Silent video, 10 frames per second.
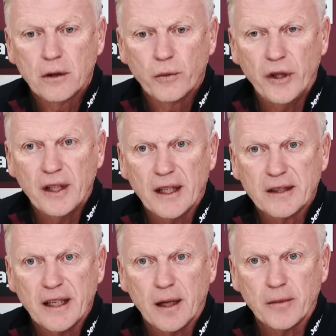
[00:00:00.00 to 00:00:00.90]
we need that
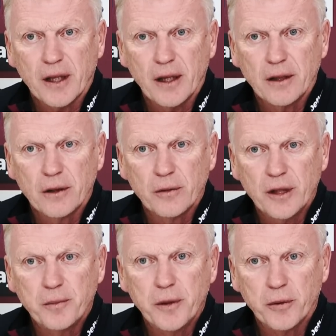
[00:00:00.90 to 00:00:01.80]
to happen again. We
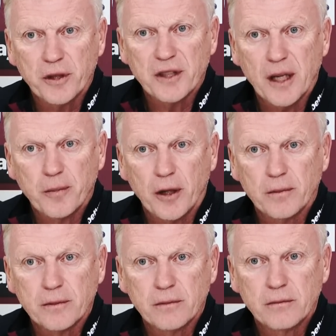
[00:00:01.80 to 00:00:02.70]
need people to step up
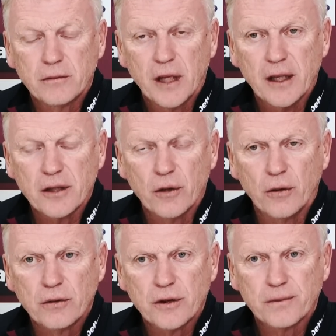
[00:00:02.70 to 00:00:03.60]
and get us
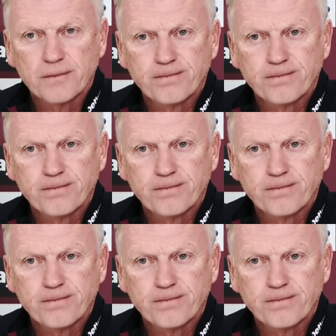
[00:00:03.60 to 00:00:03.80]
goals.